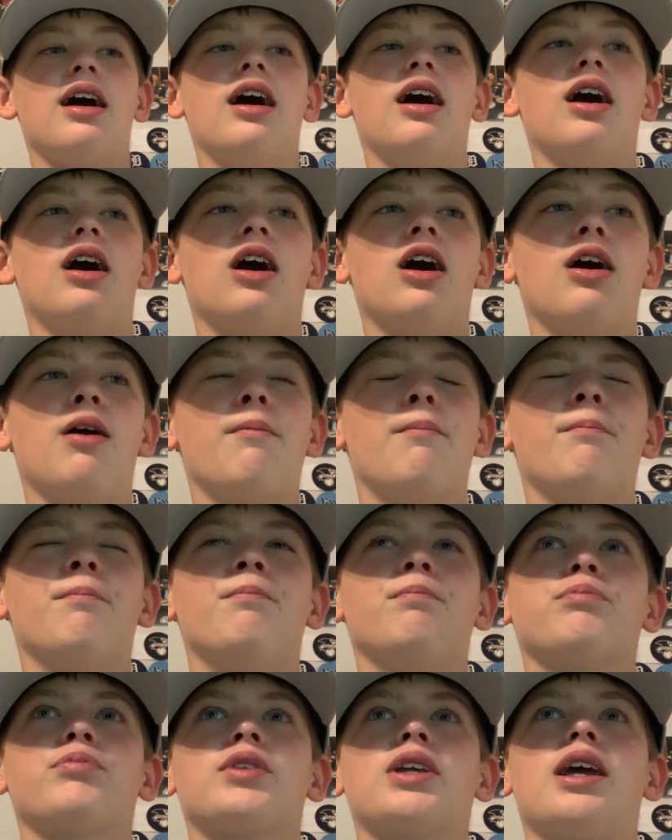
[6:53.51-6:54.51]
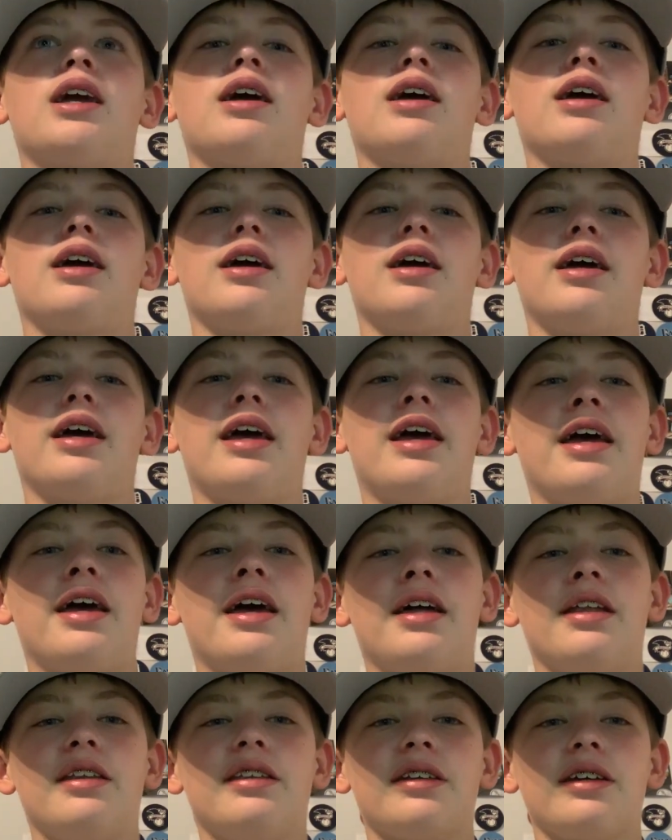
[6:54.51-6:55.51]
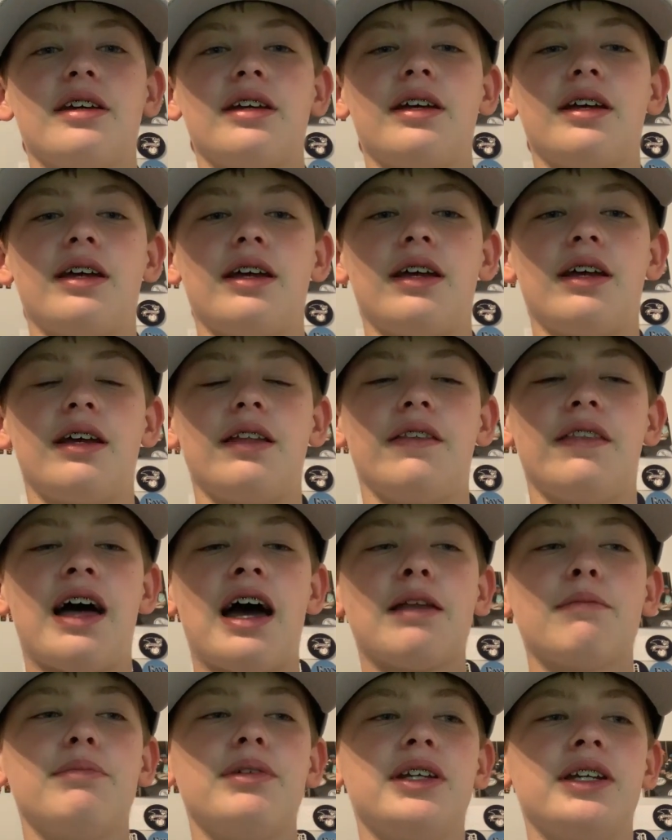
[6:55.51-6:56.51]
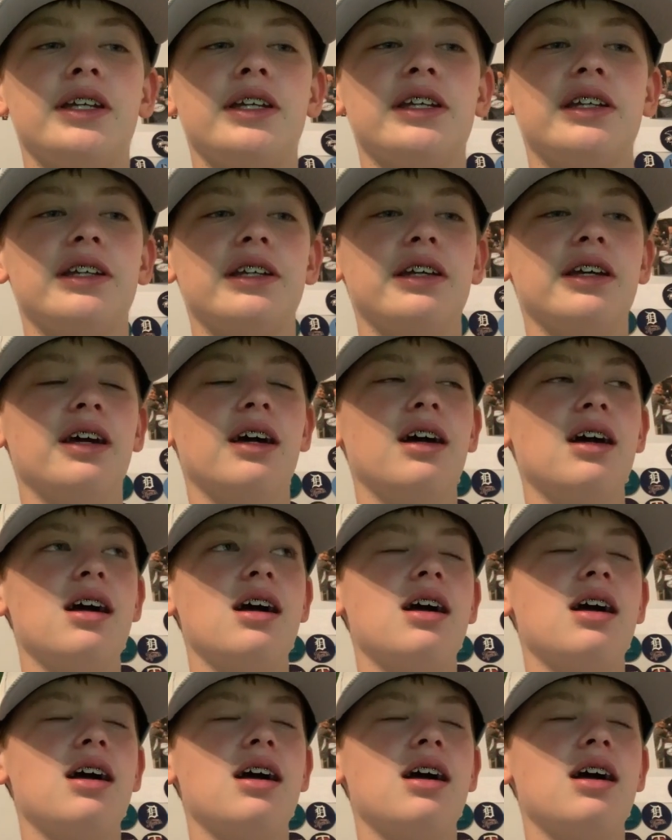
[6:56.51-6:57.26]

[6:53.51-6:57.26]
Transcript: Um, and that'd be